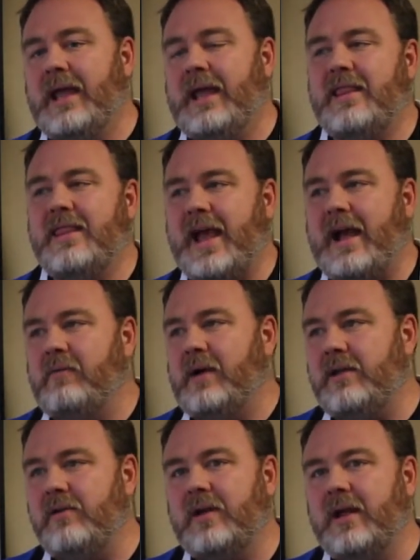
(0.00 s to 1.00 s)
In that way,
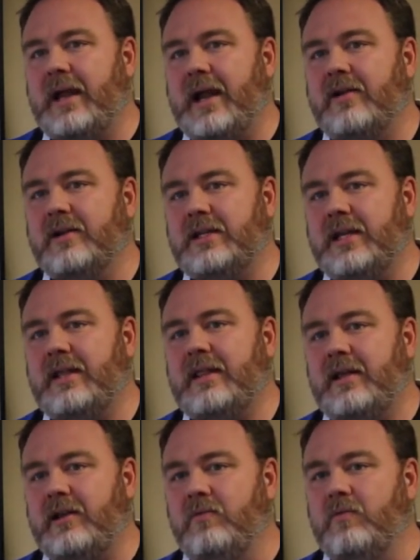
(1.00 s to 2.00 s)
you can guarantee
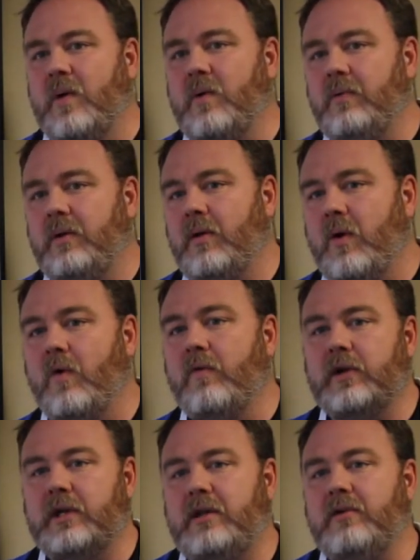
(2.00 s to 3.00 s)
that you won't
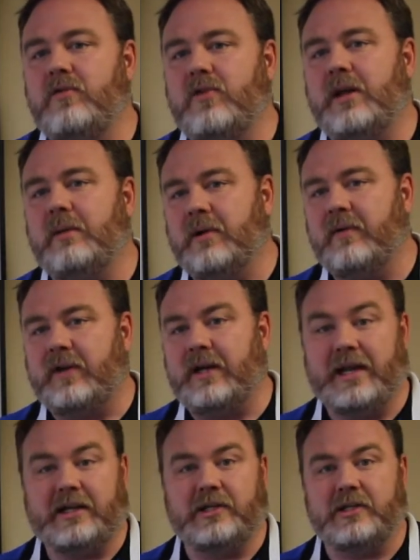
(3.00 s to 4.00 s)
overuse the number of
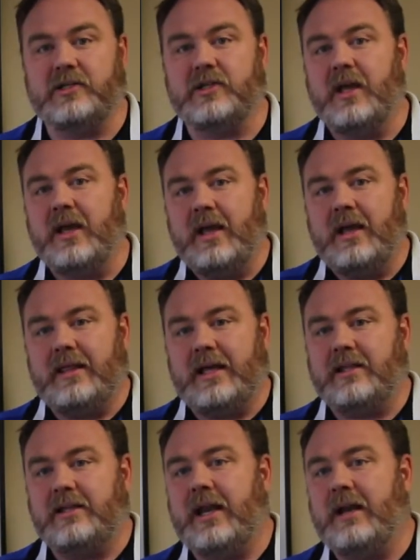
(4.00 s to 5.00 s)
connections
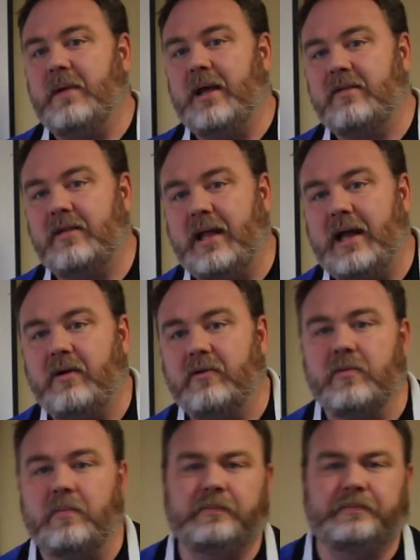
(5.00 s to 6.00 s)
that the database allows.